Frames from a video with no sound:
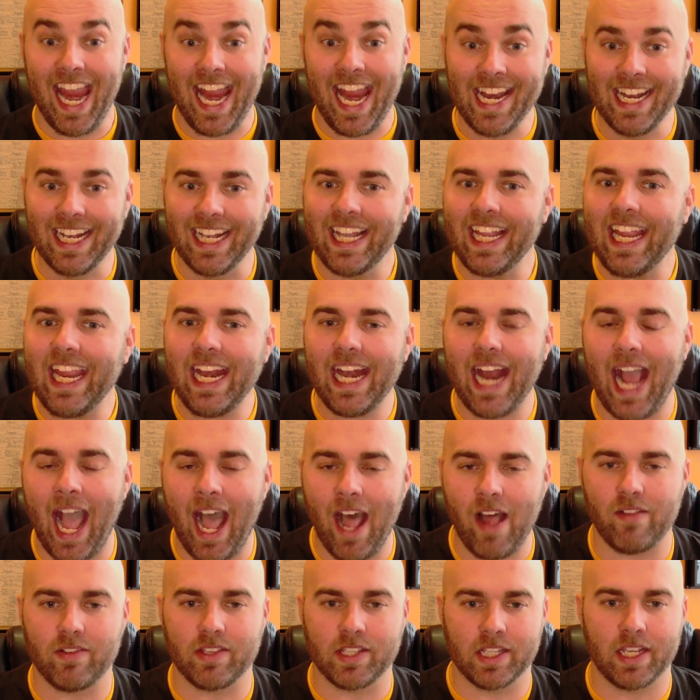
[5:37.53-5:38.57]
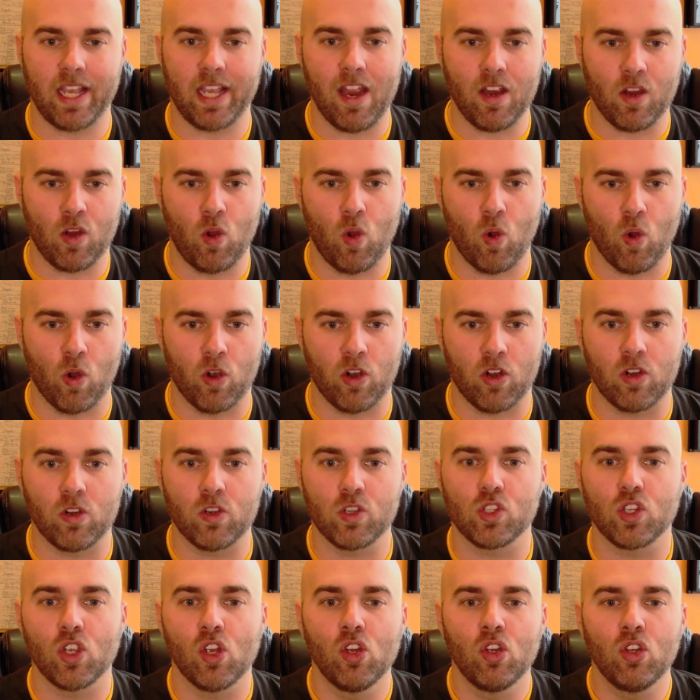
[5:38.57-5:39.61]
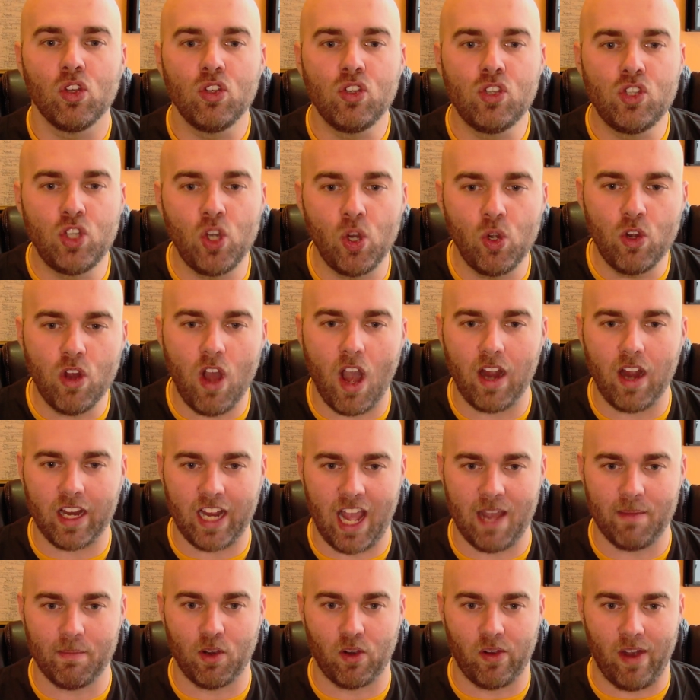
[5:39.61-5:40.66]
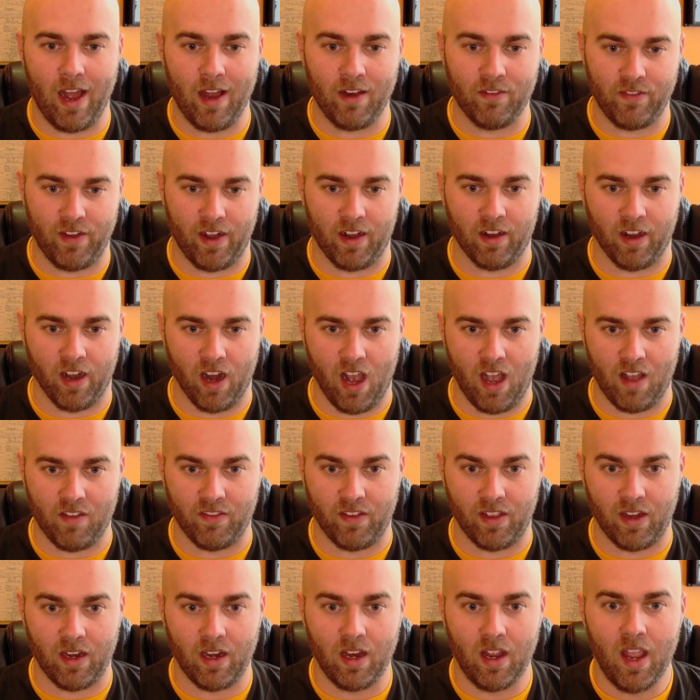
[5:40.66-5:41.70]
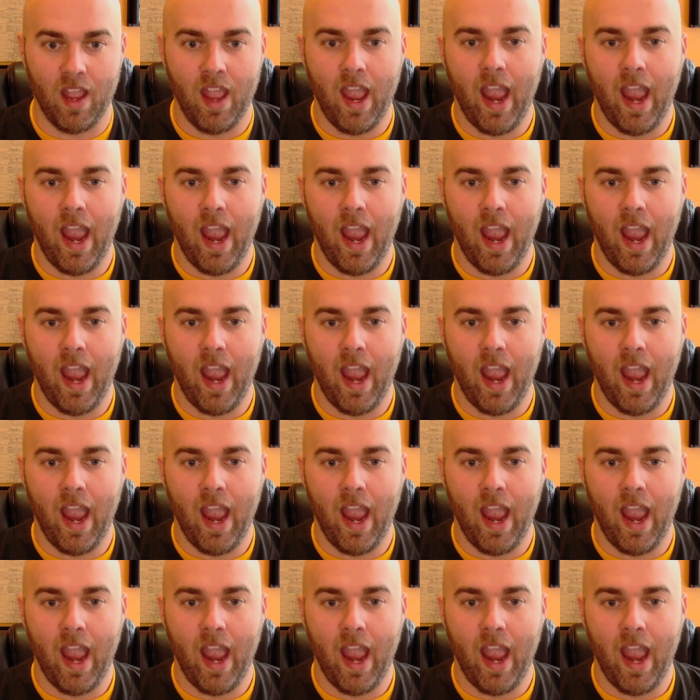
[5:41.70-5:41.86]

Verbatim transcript: Elite outside corners do not come around very often.